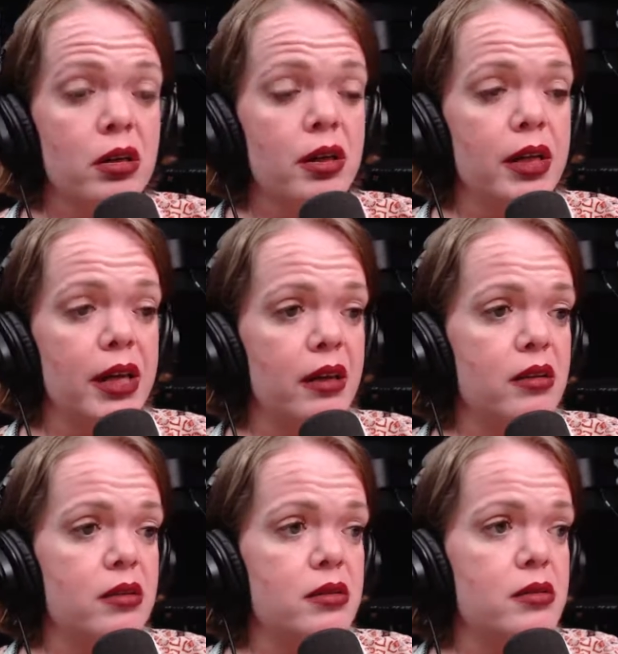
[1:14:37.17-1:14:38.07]

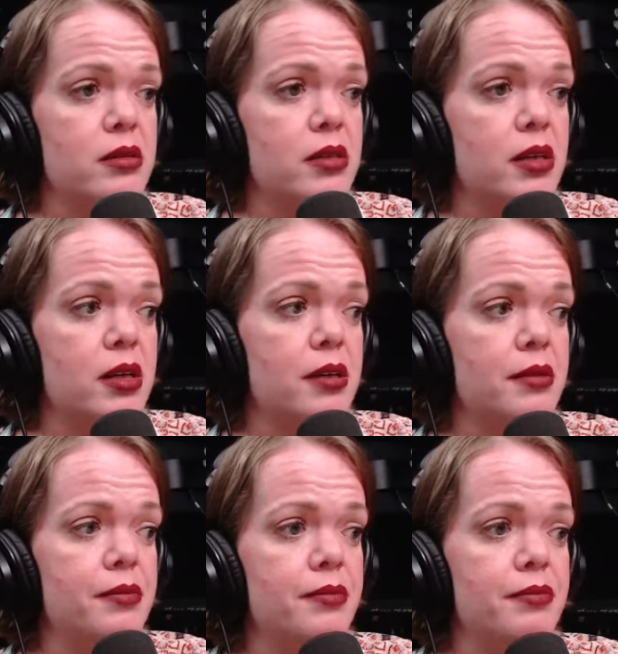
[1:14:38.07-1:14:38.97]
And
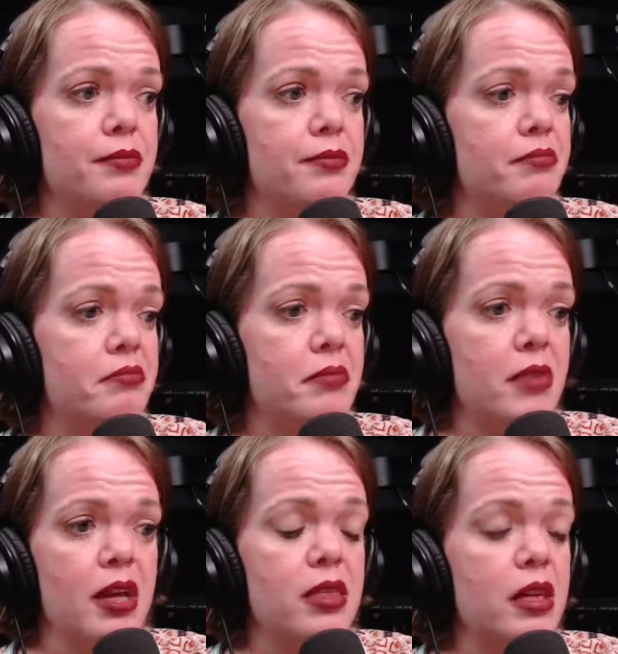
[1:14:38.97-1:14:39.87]

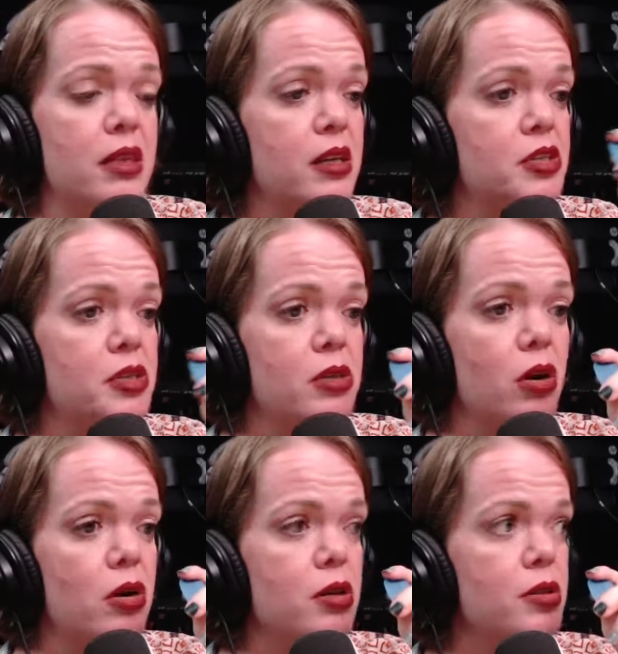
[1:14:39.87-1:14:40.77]
I think that it just
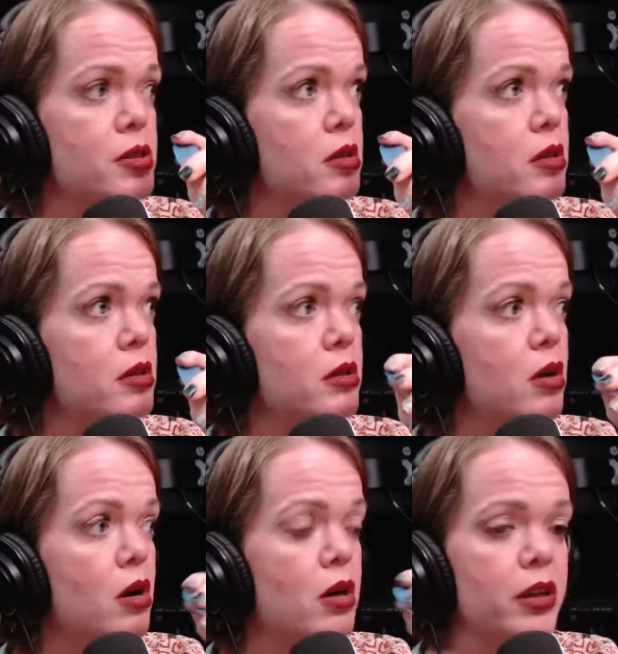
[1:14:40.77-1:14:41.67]
hardens the
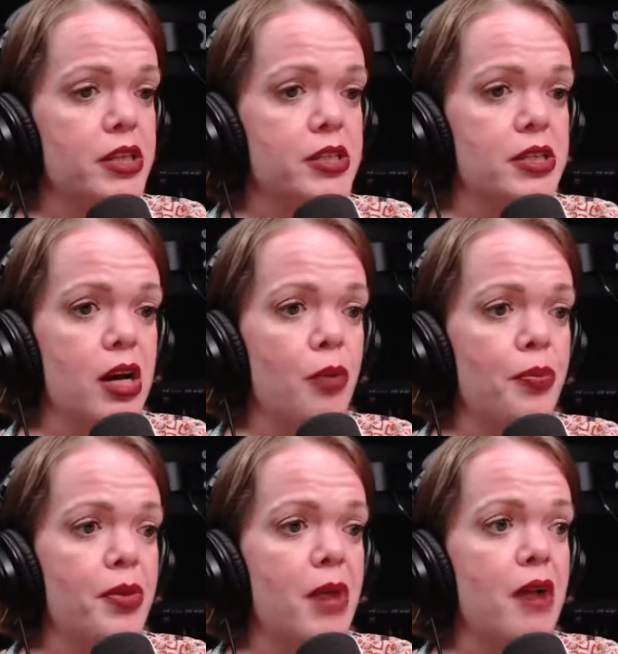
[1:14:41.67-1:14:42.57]
cartilage to help
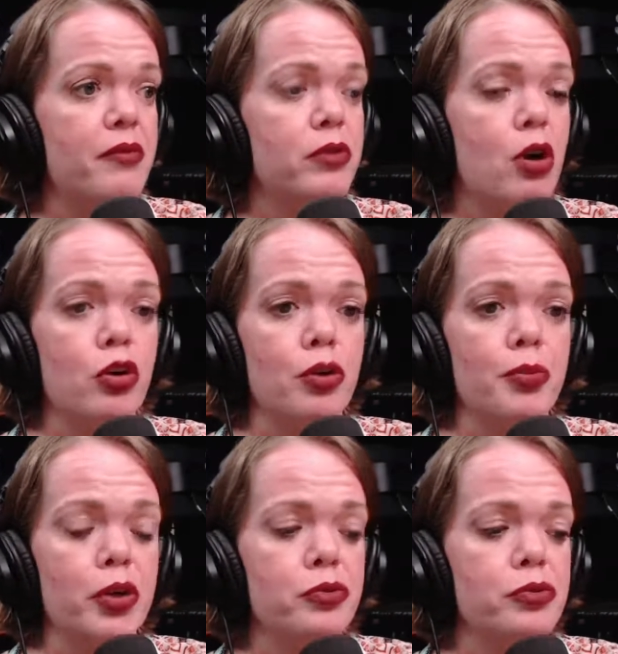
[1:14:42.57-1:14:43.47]
them have longer
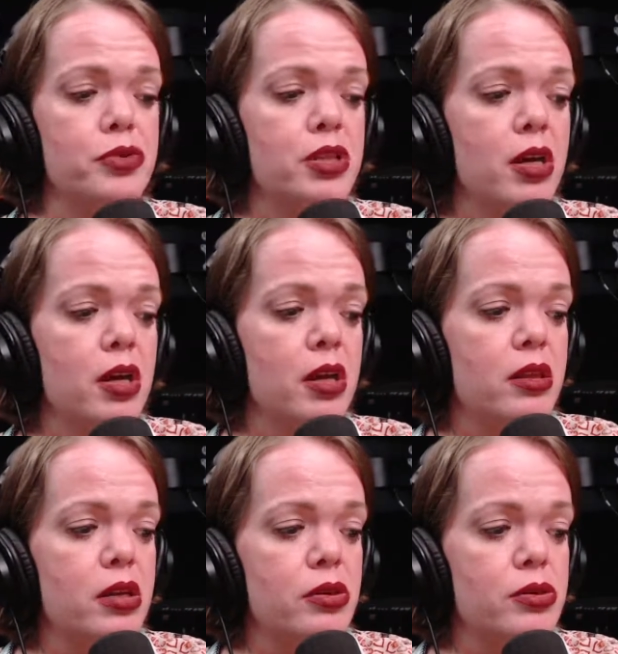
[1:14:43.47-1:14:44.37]
bones.
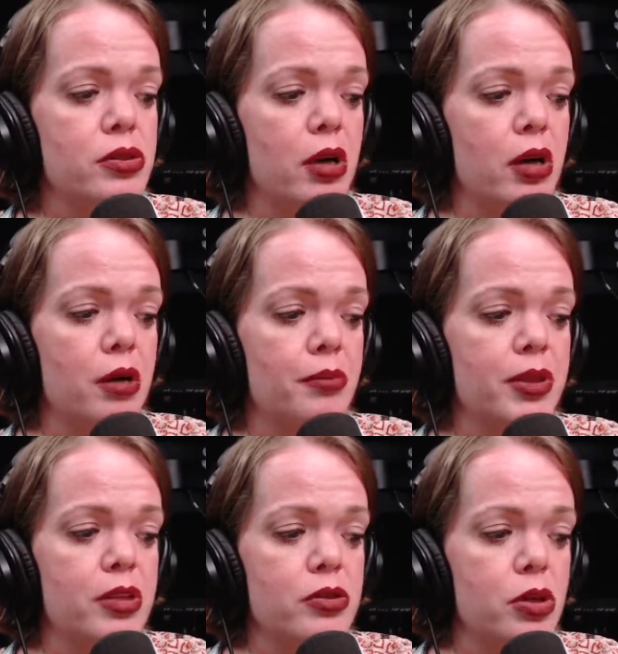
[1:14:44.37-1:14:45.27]
But
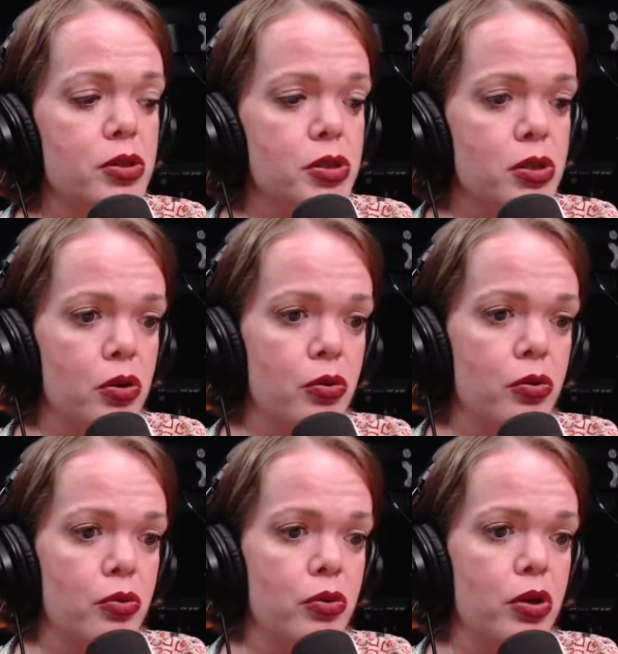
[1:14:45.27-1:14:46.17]
there's
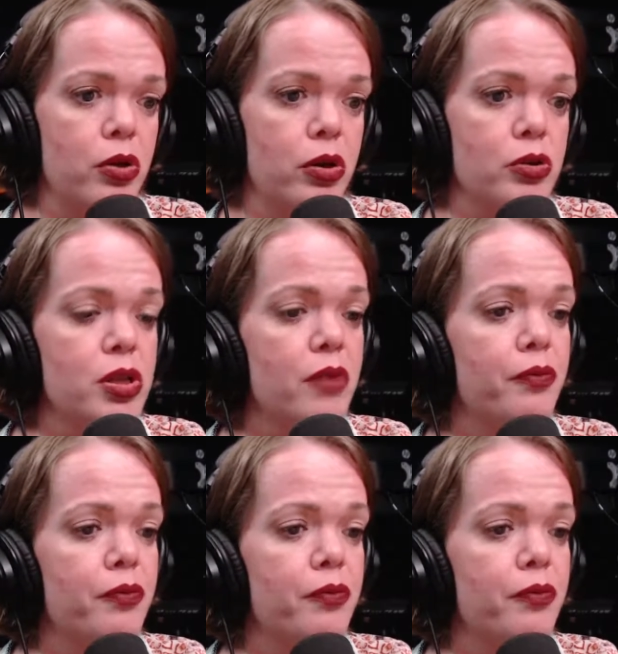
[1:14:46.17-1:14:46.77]
also, you can also have